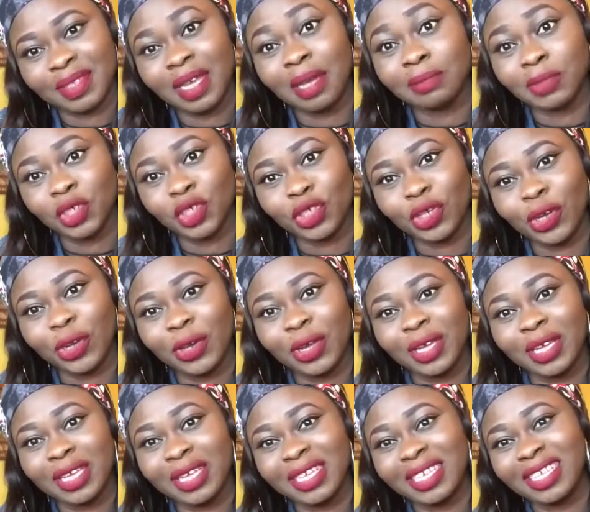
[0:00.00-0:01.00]
I'm
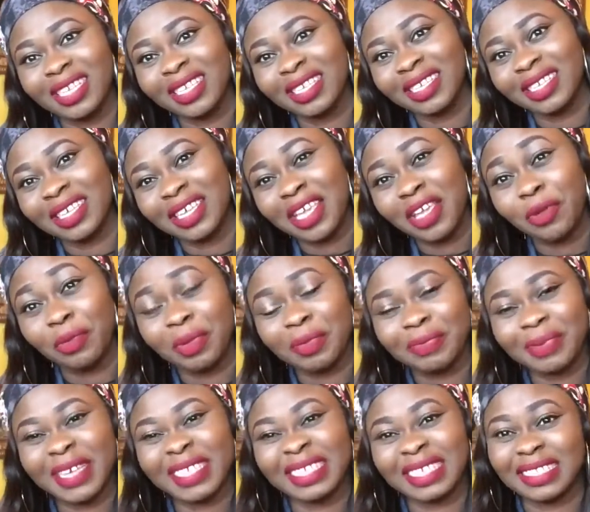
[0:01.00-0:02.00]
sure he'll be
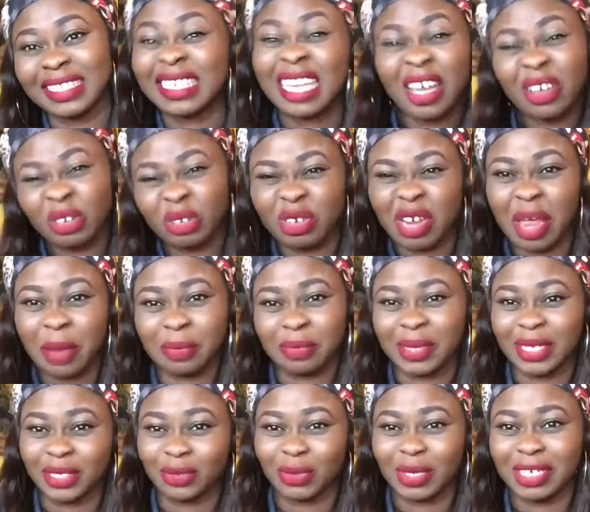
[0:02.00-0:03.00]
present. I'll try and
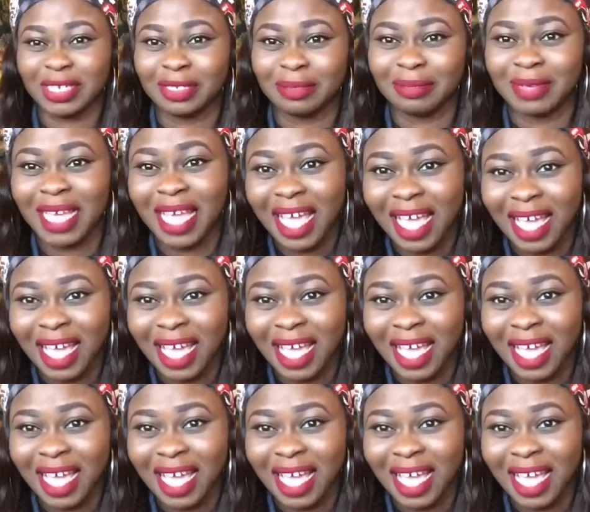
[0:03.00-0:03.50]
persuade him.